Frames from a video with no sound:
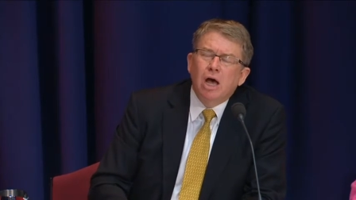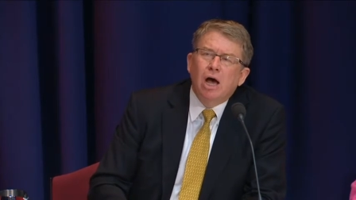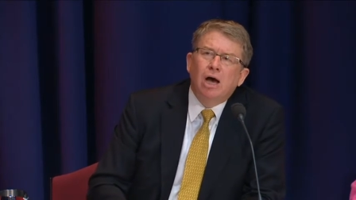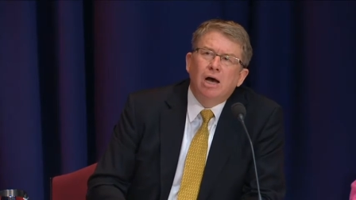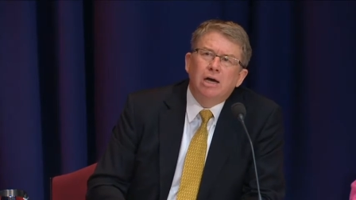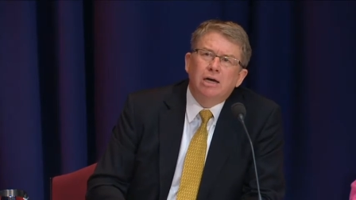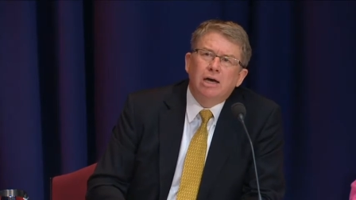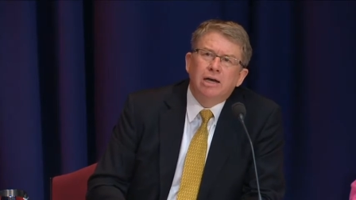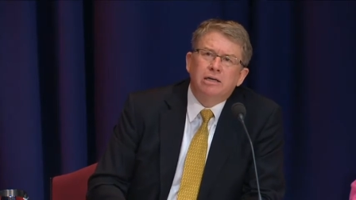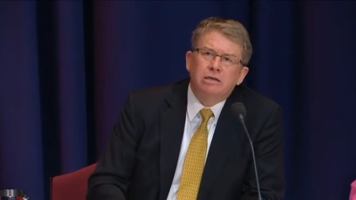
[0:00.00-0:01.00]
uh,
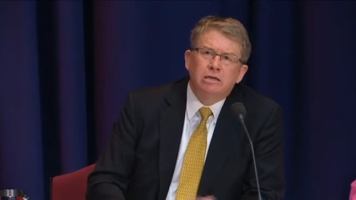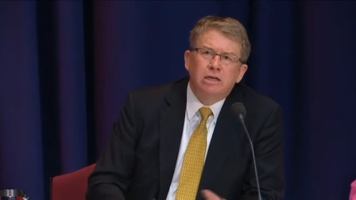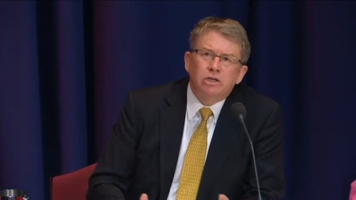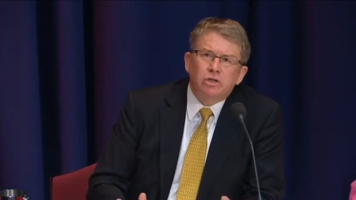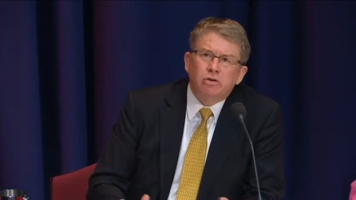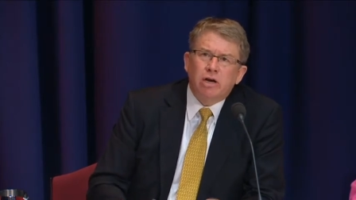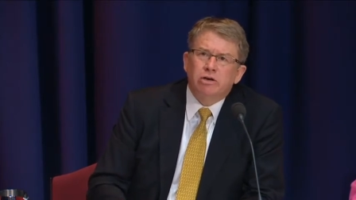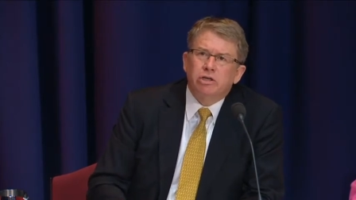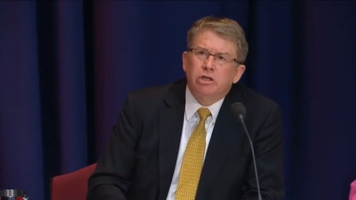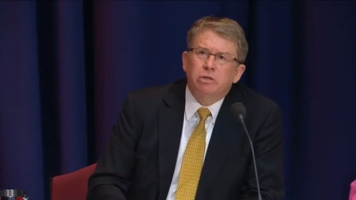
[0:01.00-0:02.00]
and in Australia
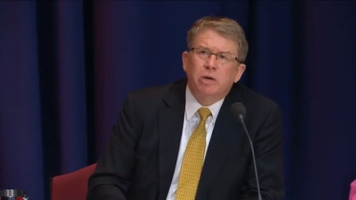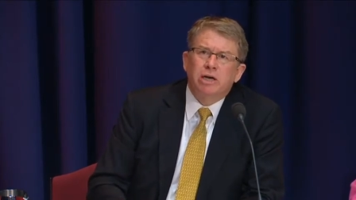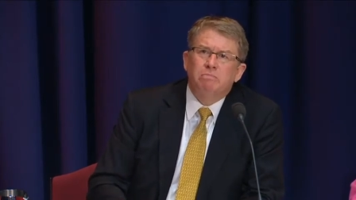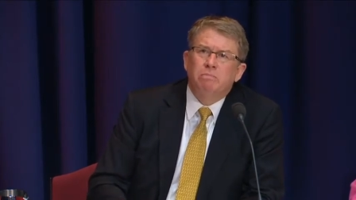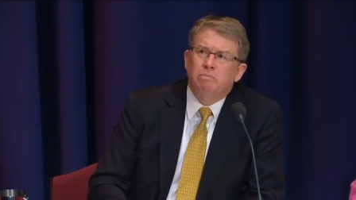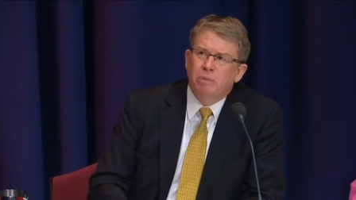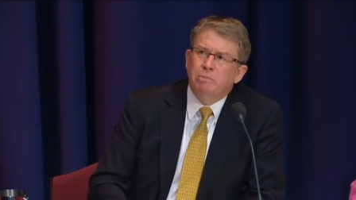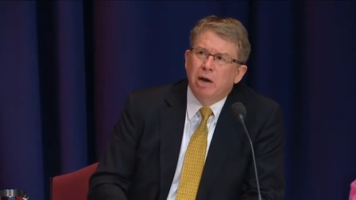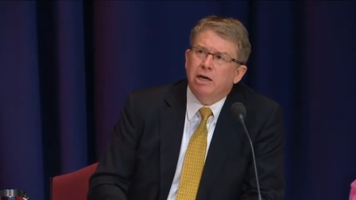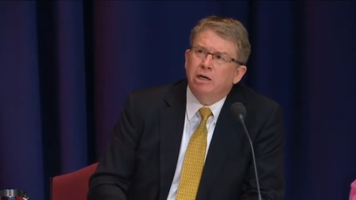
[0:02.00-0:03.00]
it's it's made been
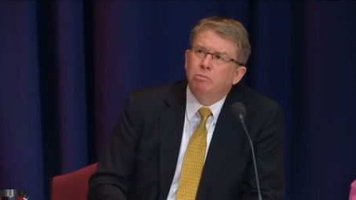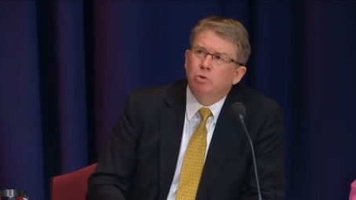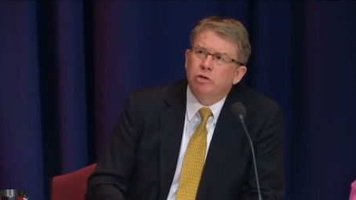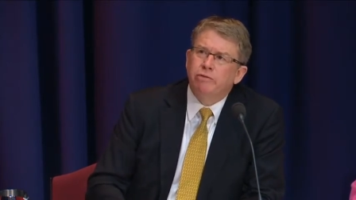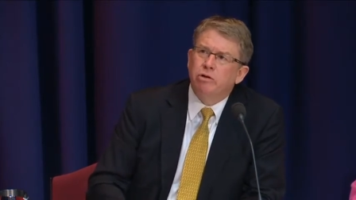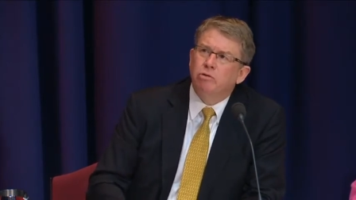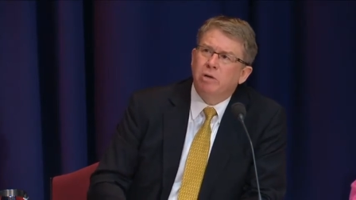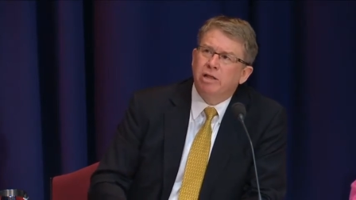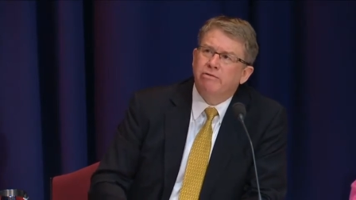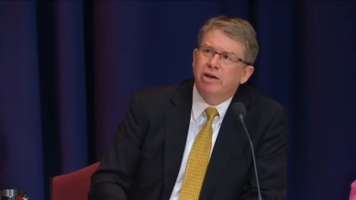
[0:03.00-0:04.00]
made a little more difficult
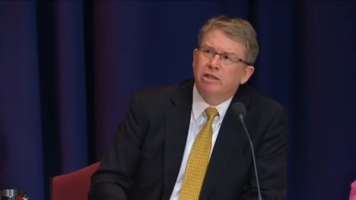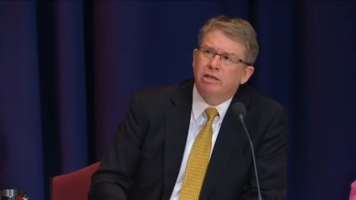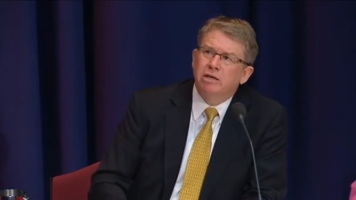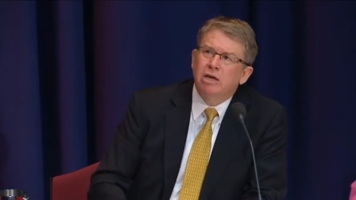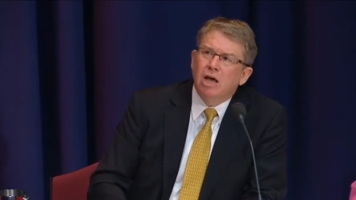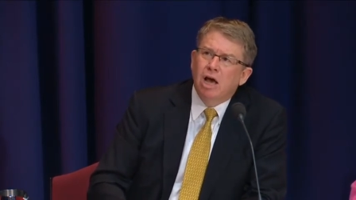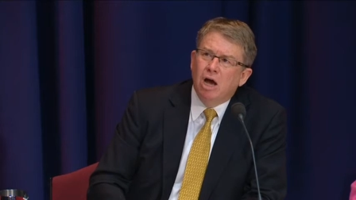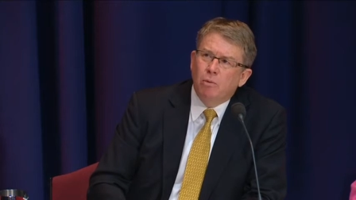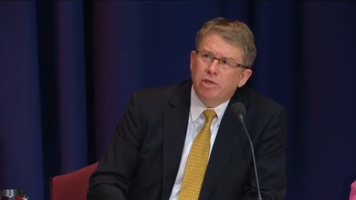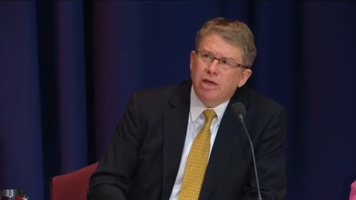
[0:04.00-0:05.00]
by the fact that
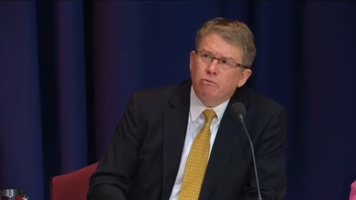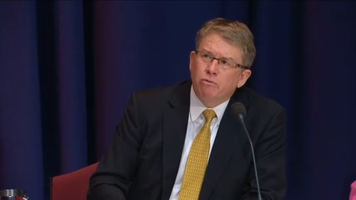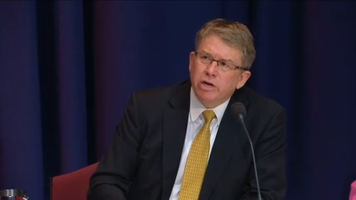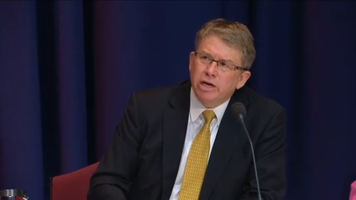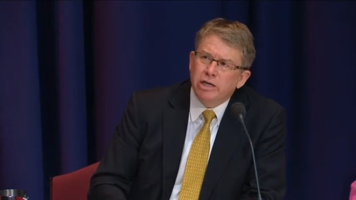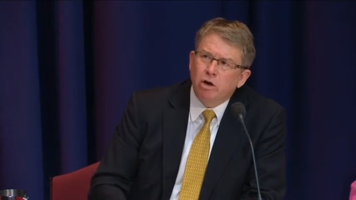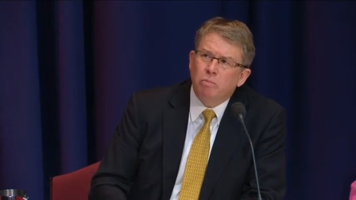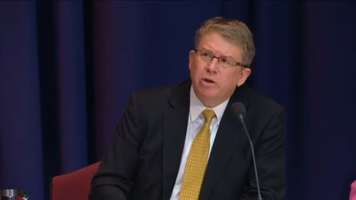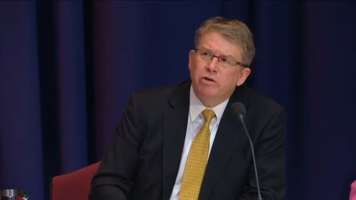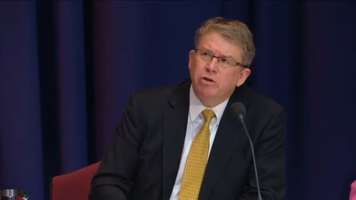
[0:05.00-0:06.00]
uh, with that really long
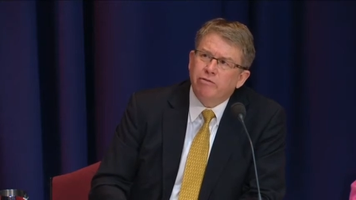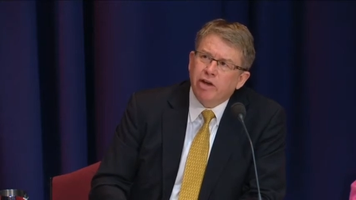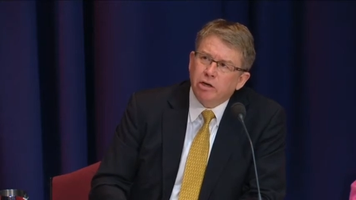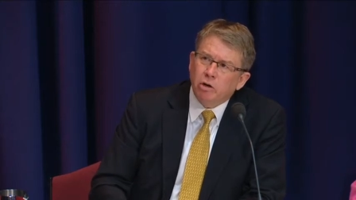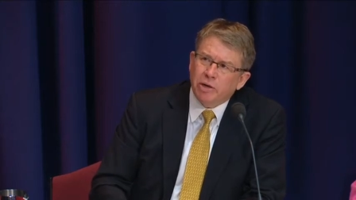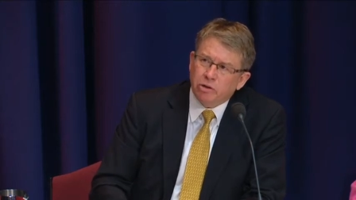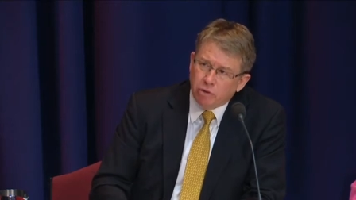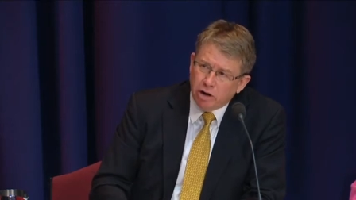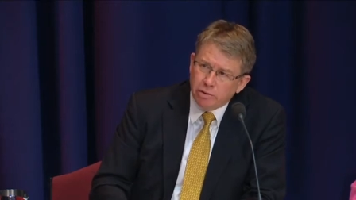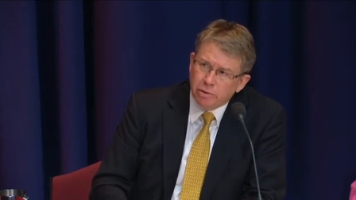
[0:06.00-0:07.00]
period of economic
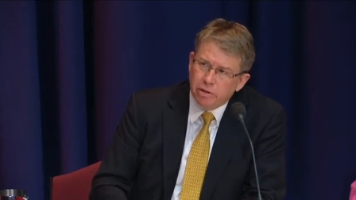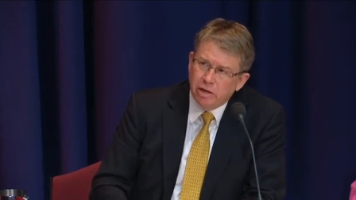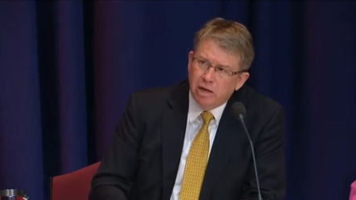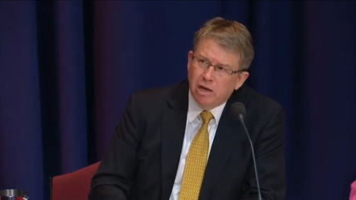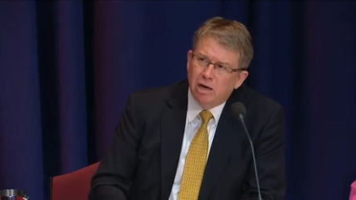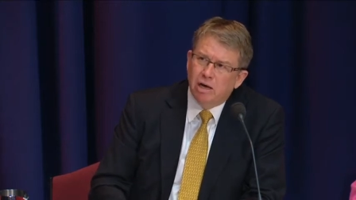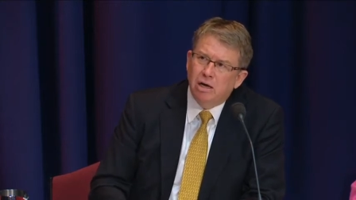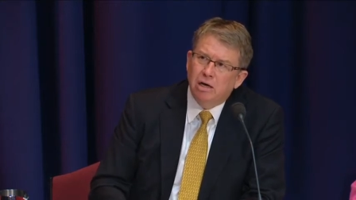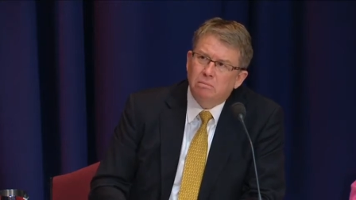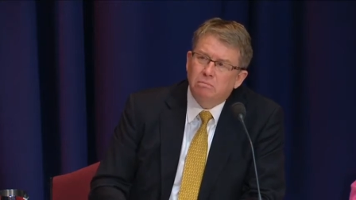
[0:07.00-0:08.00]
growth,
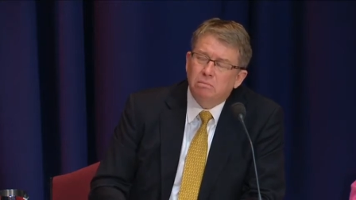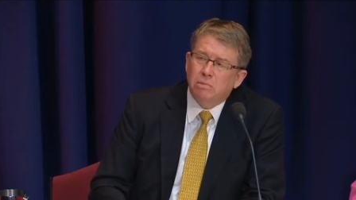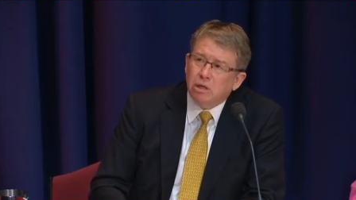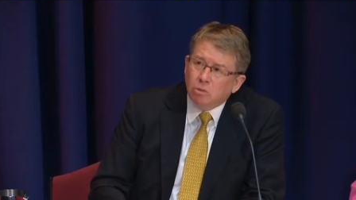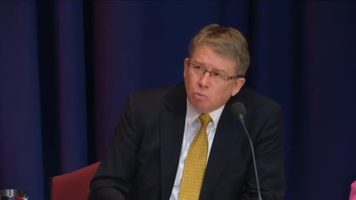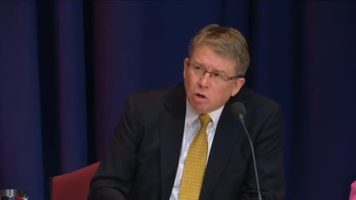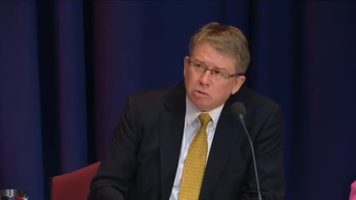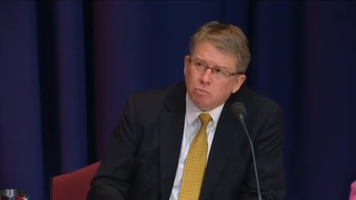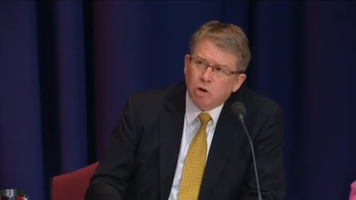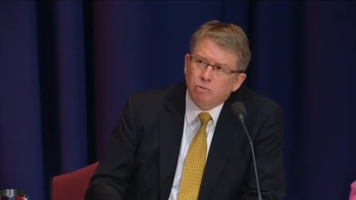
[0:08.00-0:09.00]
um,
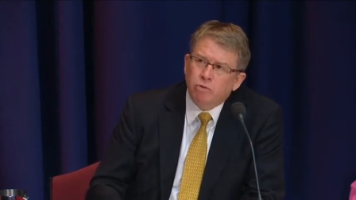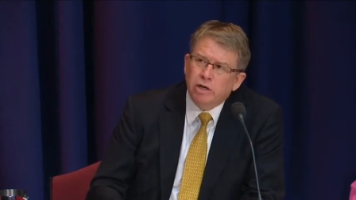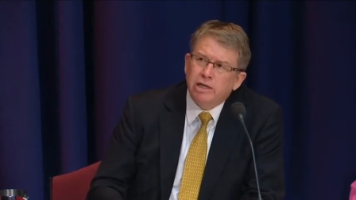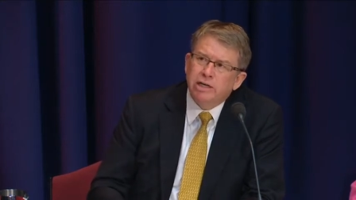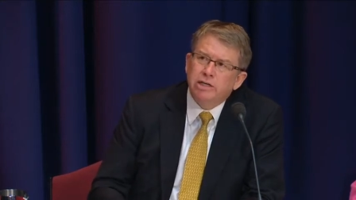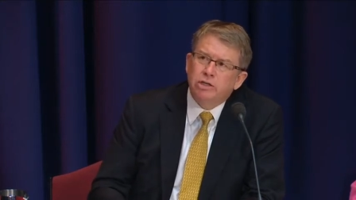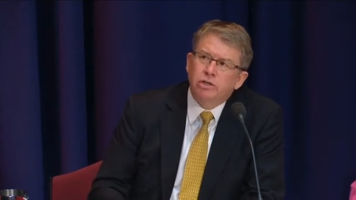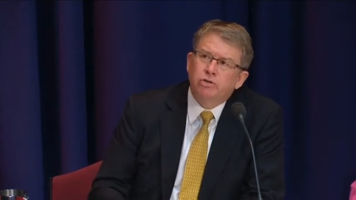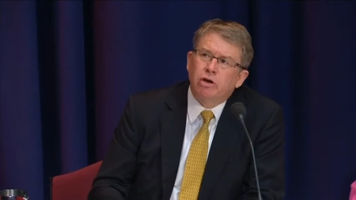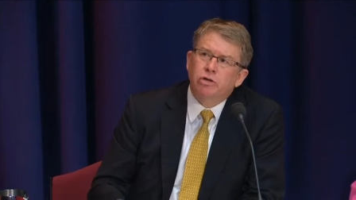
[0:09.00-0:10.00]
what what really is the
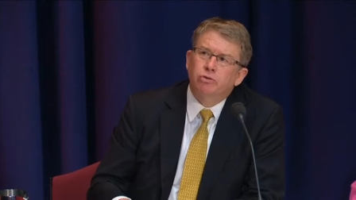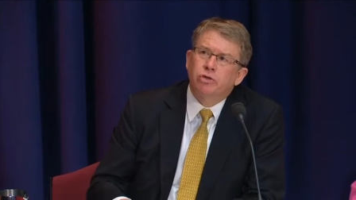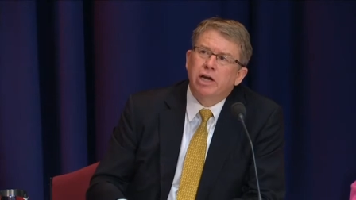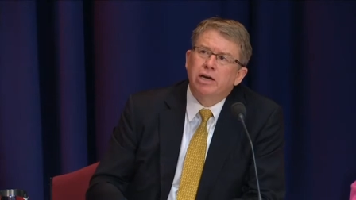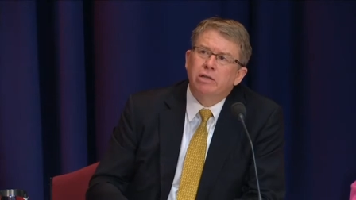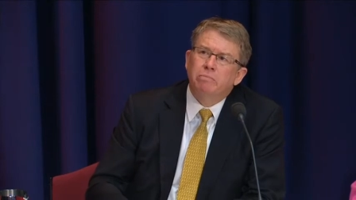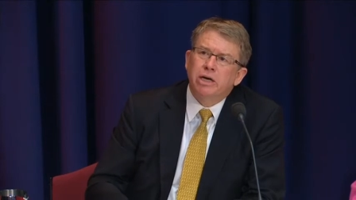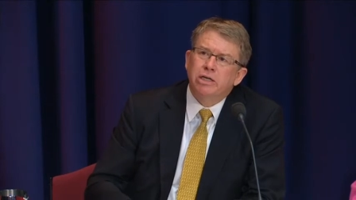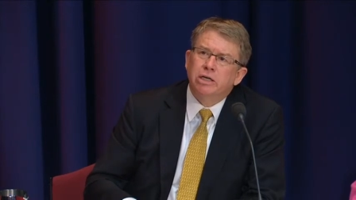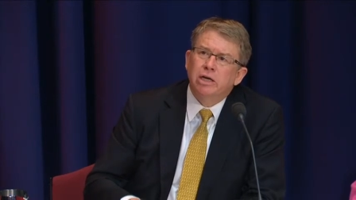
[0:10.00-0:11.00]
structural state of the
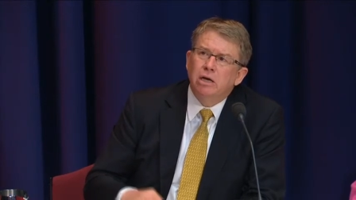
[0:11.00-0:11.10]
budget?